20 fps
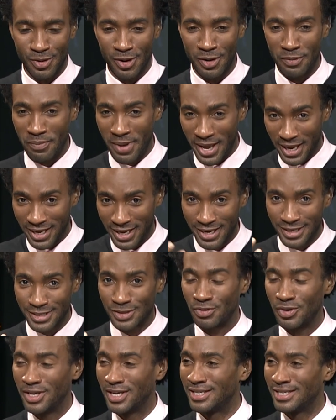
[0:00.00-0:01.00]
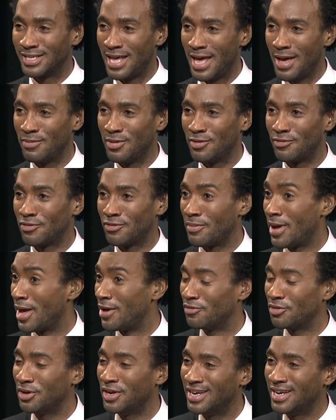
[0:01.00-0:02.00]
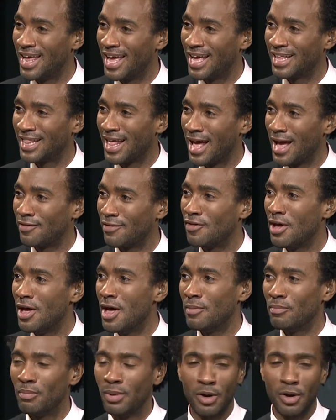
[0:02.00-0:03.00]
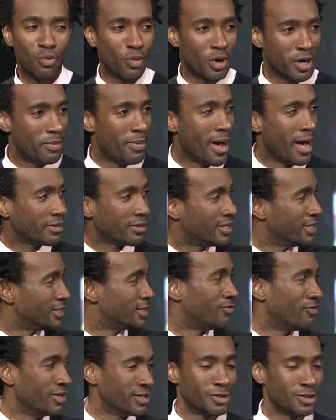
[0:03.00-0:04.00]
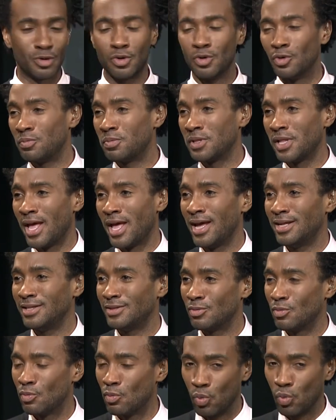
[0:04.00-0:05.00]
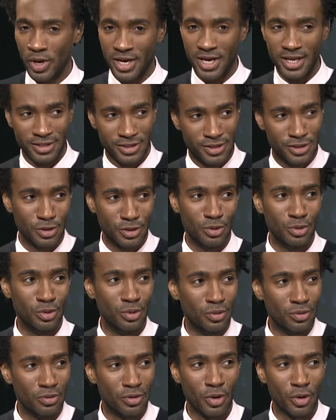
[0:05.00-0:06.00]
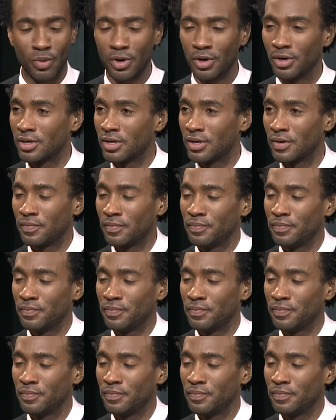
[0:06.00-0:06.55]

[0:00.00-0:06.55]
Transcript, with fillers: are making us re-examine from everyday life. But what about this physical plant went into the work?